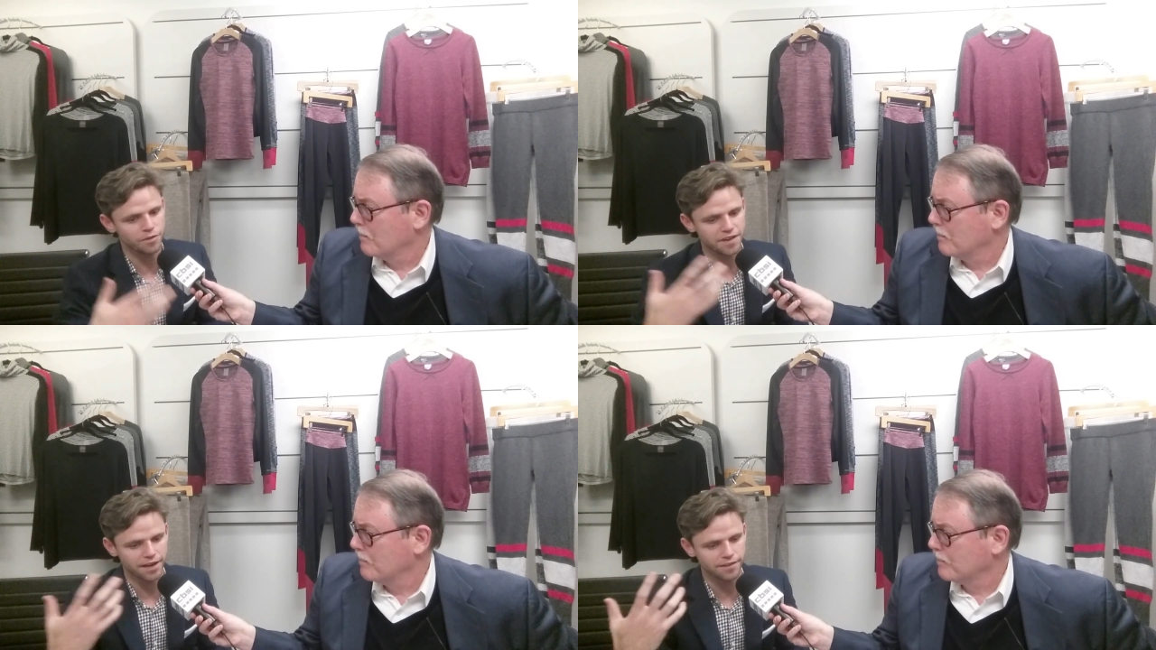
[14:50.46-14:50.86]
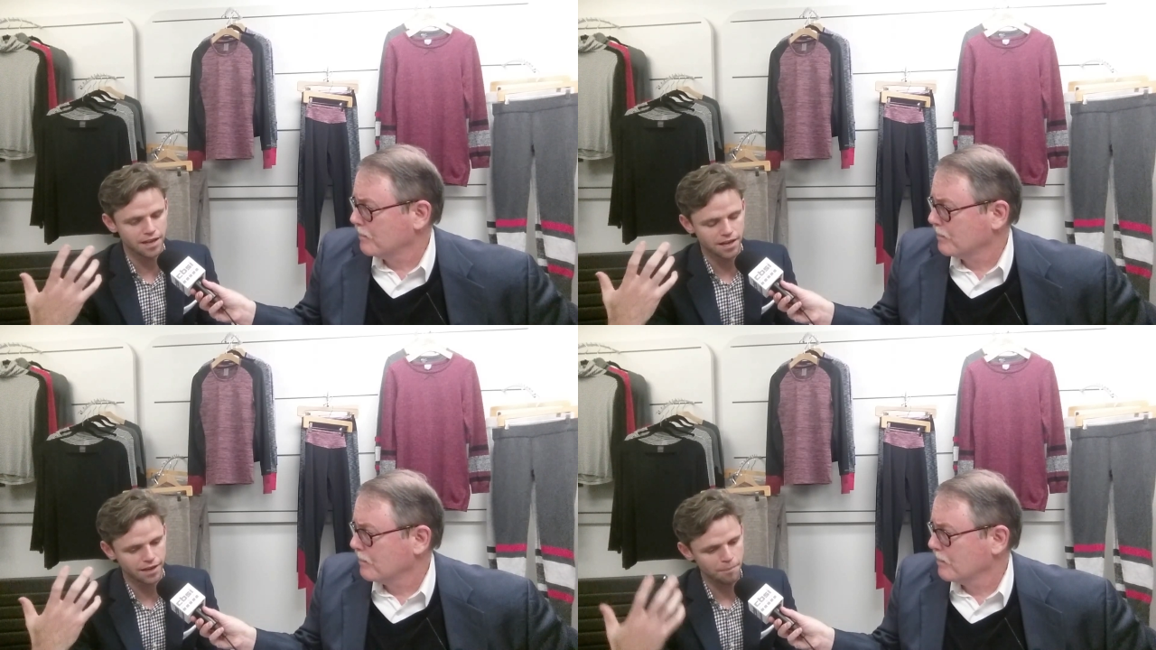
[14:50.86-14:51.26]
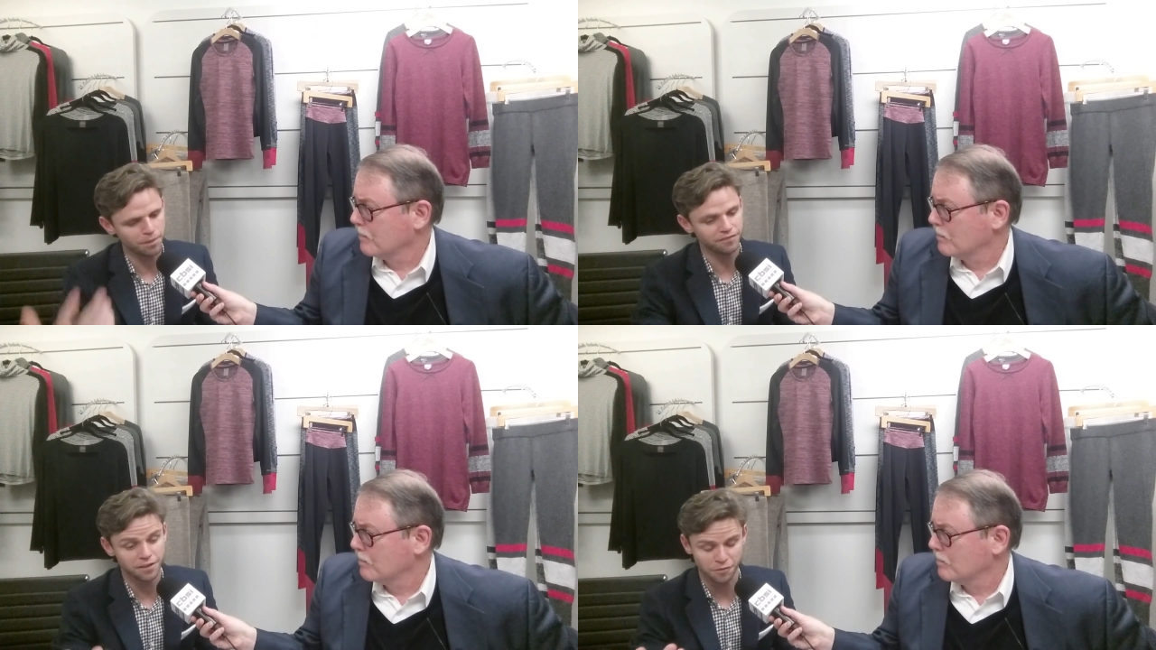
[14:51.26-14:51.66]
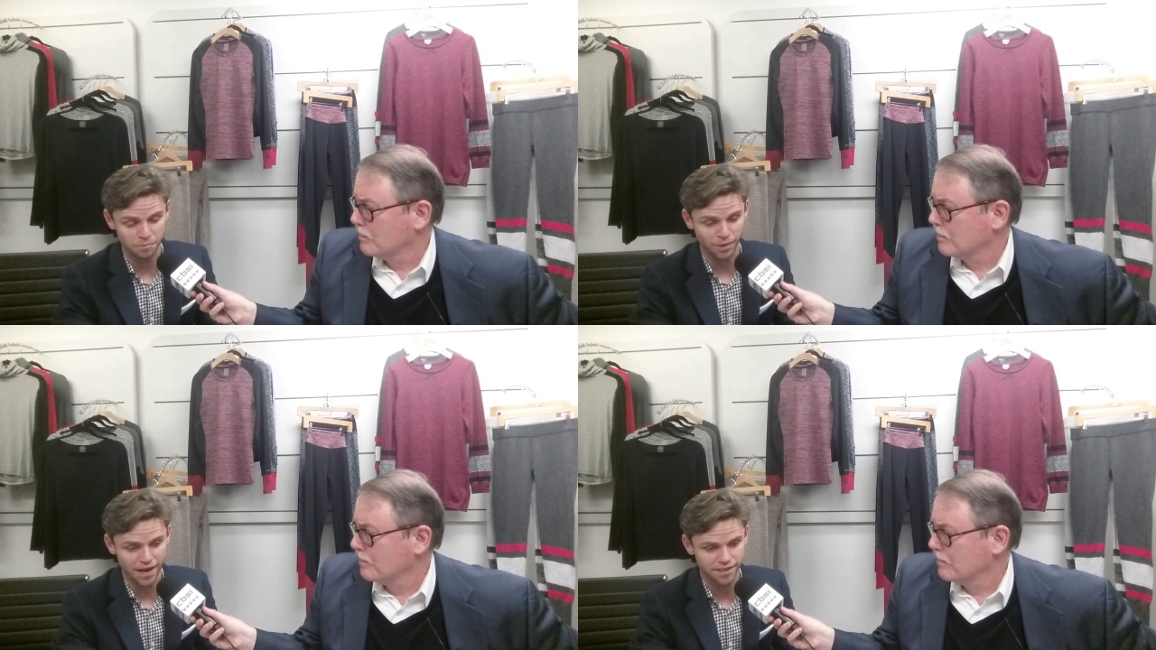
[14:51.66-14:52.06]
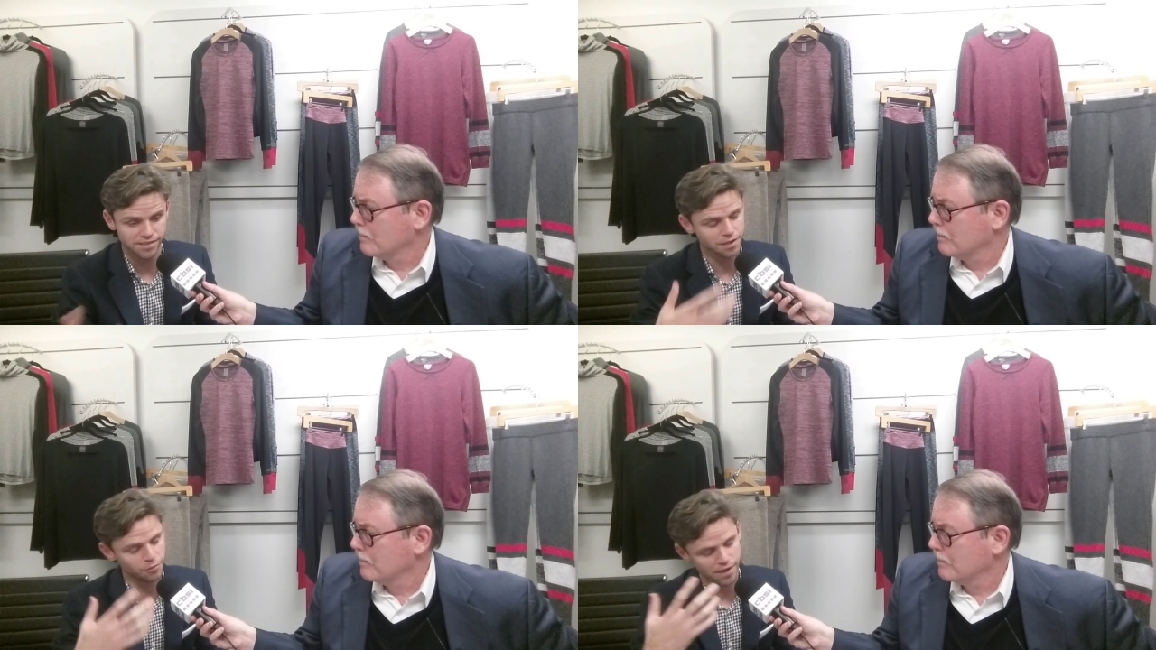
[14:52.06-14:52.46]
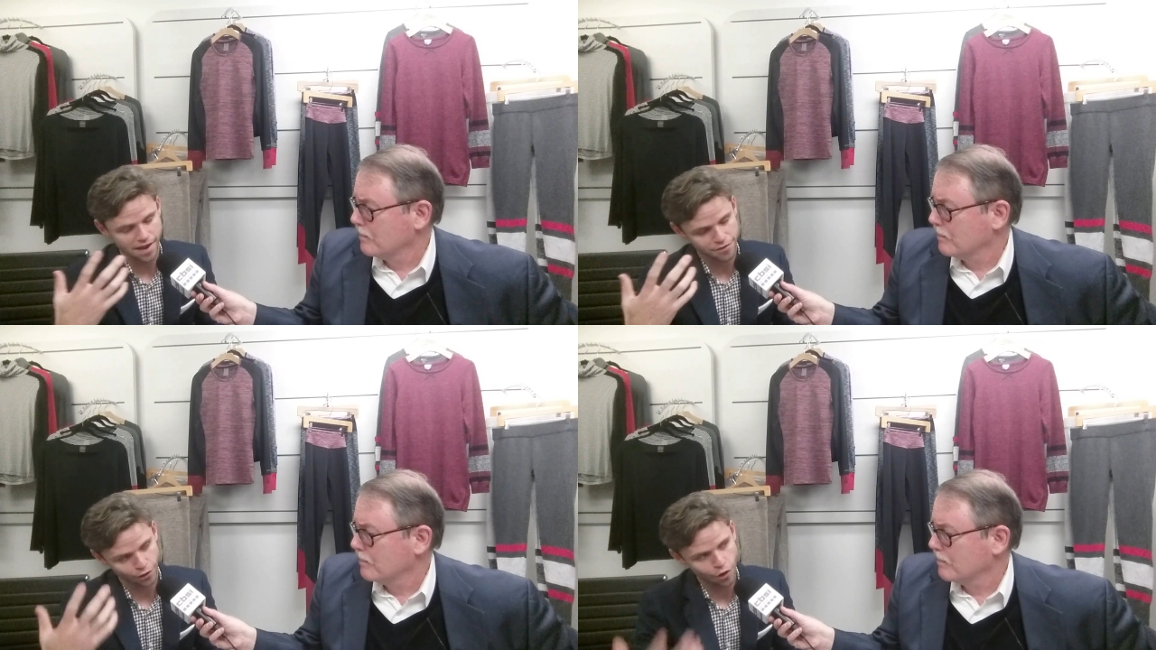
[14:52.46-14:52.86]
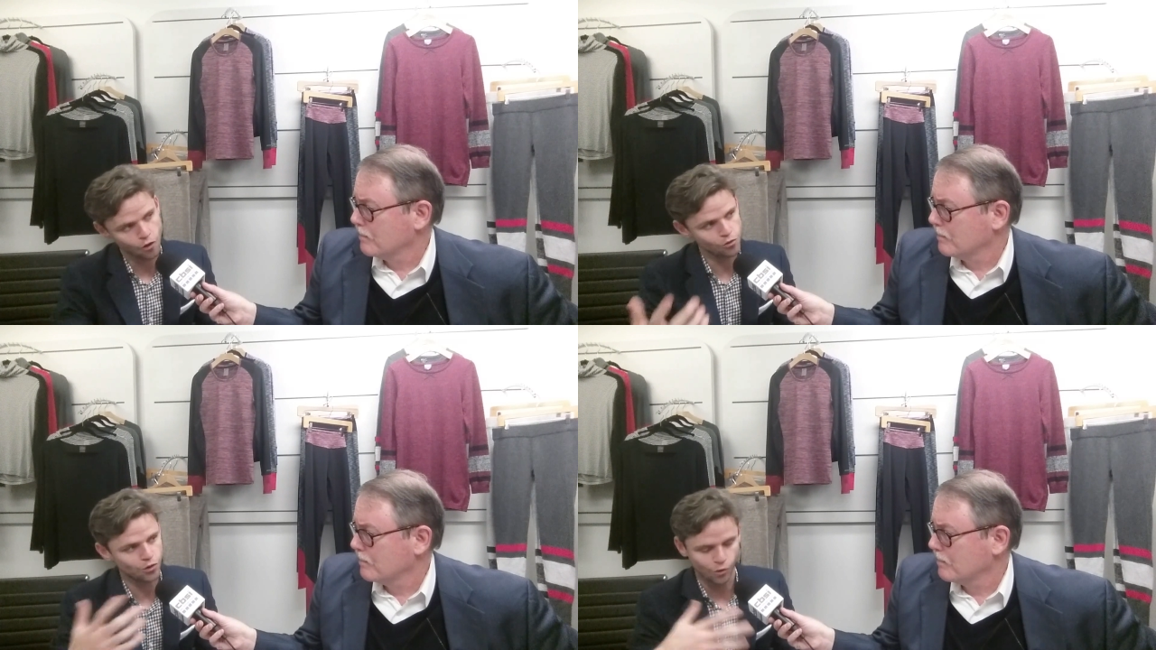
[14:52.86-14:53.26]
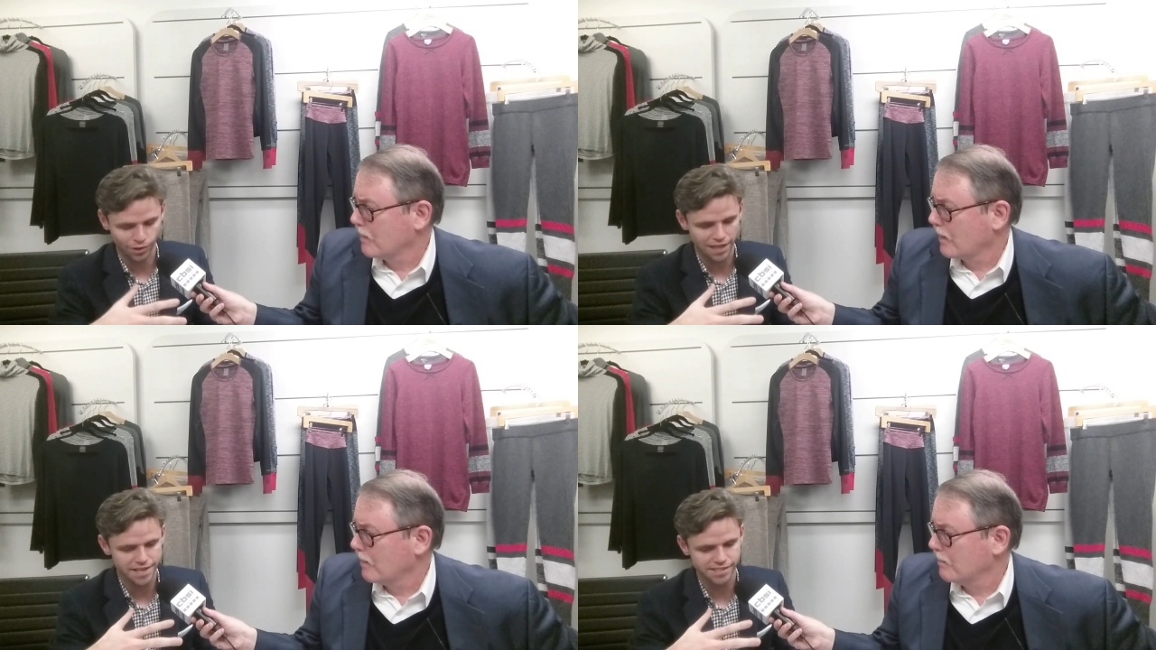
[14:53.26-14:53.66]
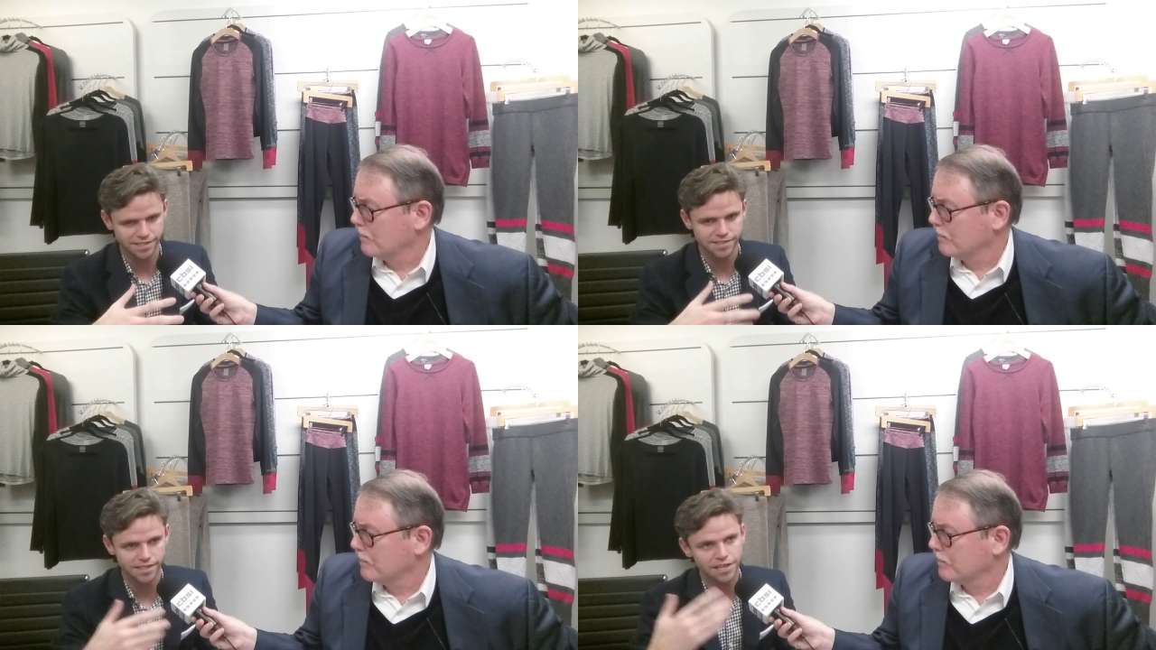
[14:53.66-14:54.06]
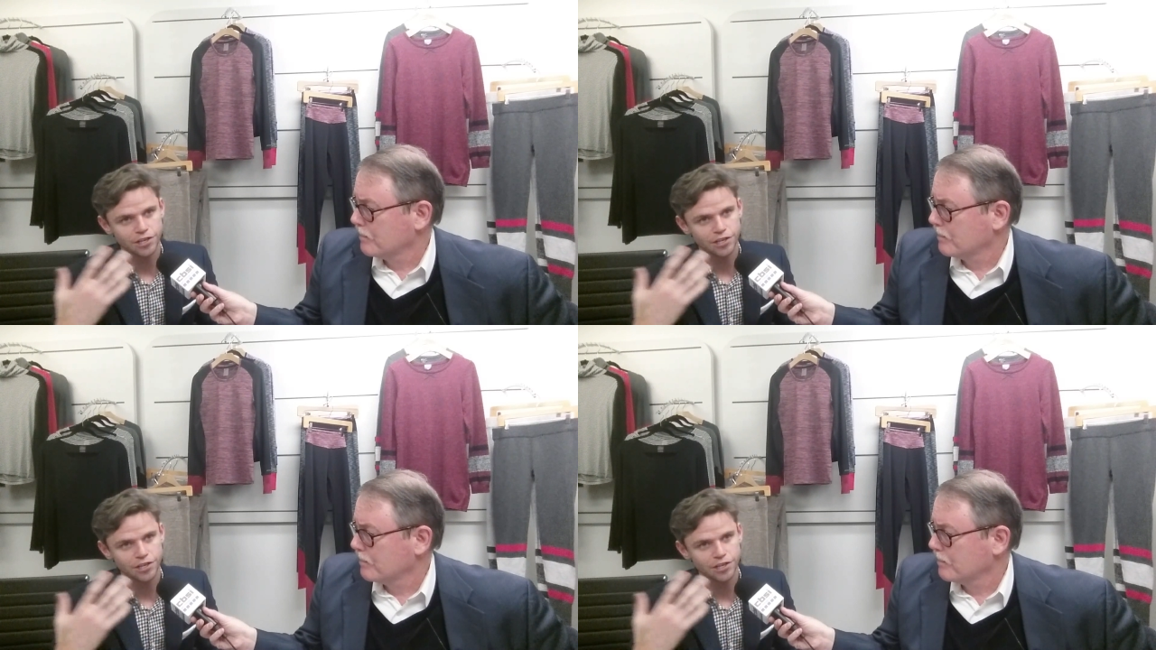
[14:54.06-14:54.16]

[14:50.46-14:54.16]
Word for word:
Speaker 1: and we've got a, a couple of different brands that we either own or license.